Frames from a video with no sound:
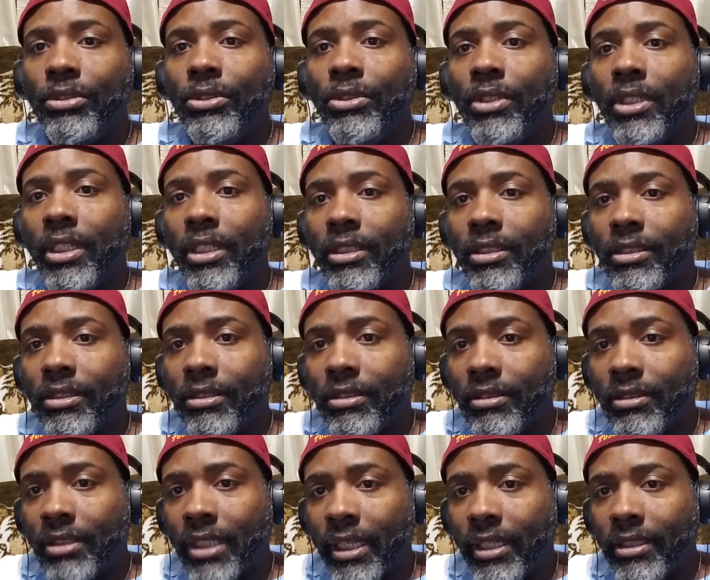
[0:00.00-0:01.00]
the
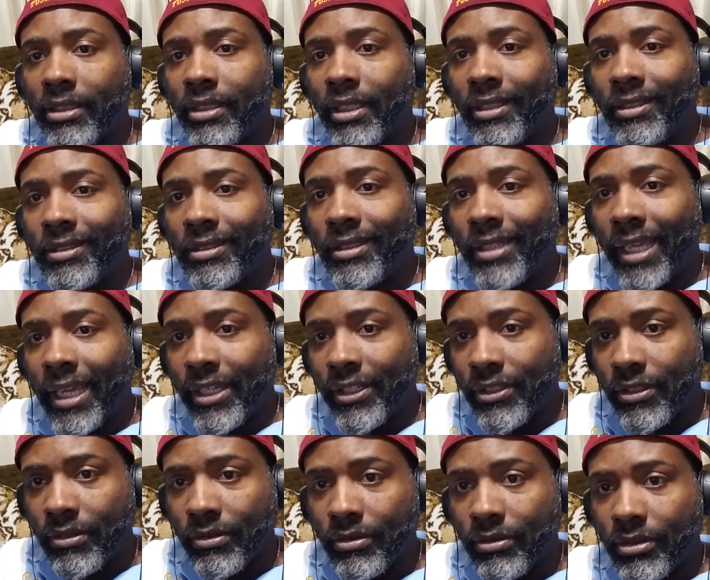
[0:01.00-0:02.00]
United States
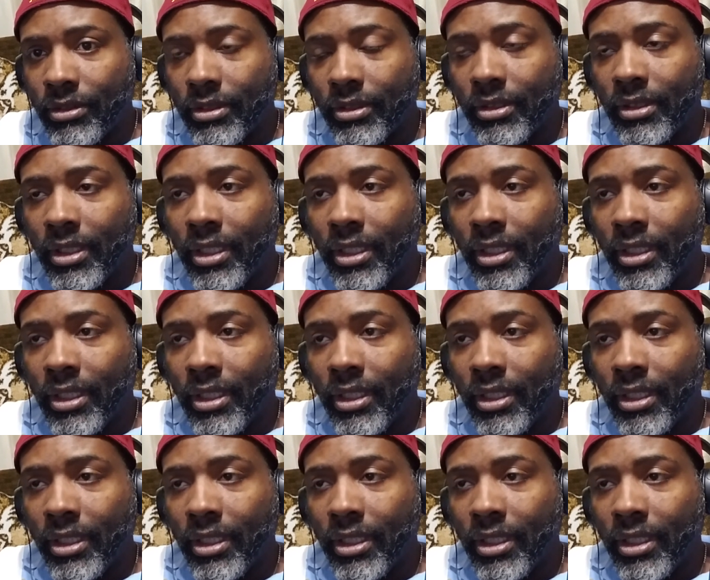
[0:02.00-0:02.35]
Nationals,